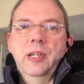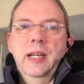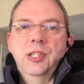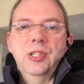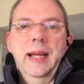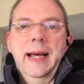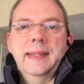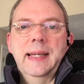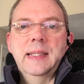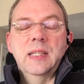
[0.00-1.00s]
nation
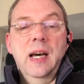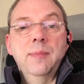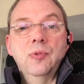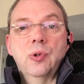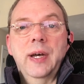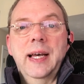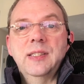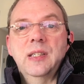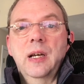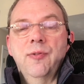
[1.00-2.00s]
at that time, nor
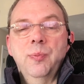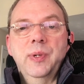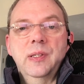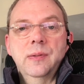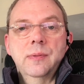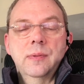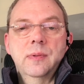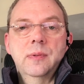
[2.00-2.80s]
has it ever been